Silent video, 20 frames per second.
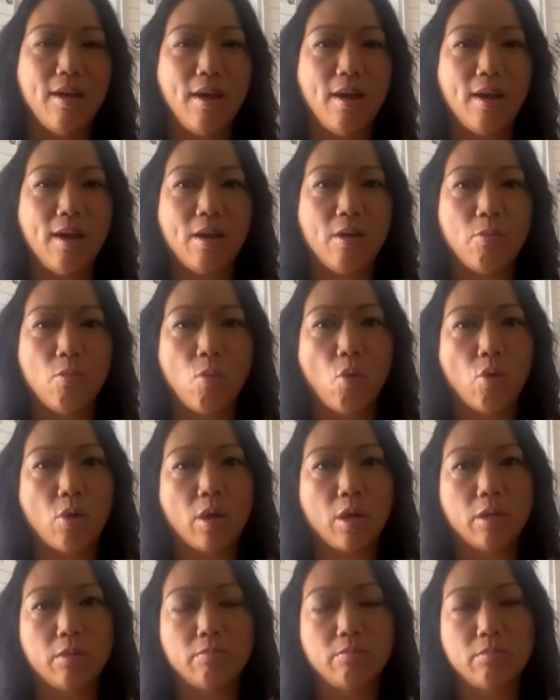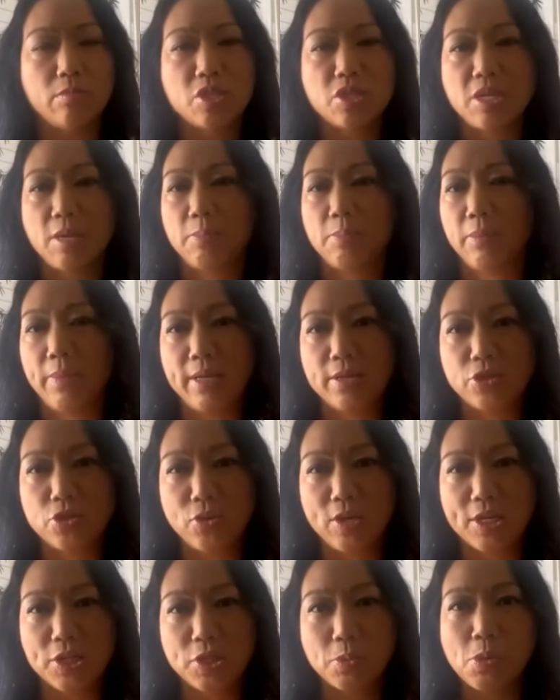or supplements, right?